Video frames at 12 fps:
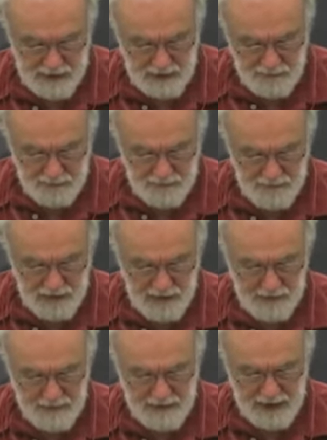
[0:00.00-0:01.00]
equal
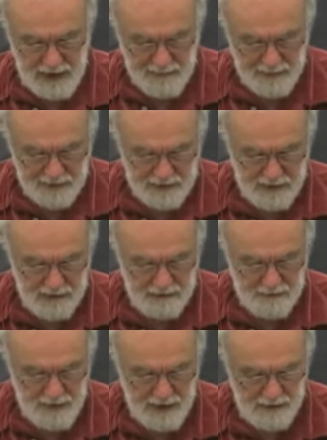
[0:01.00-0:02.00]
variable capitals,
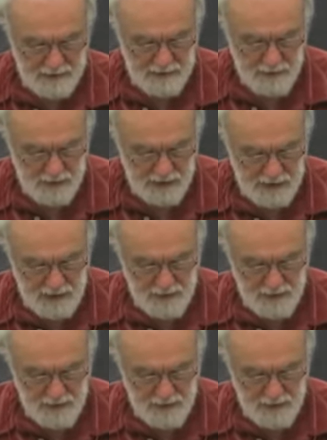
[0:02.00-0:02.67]
£100 per week,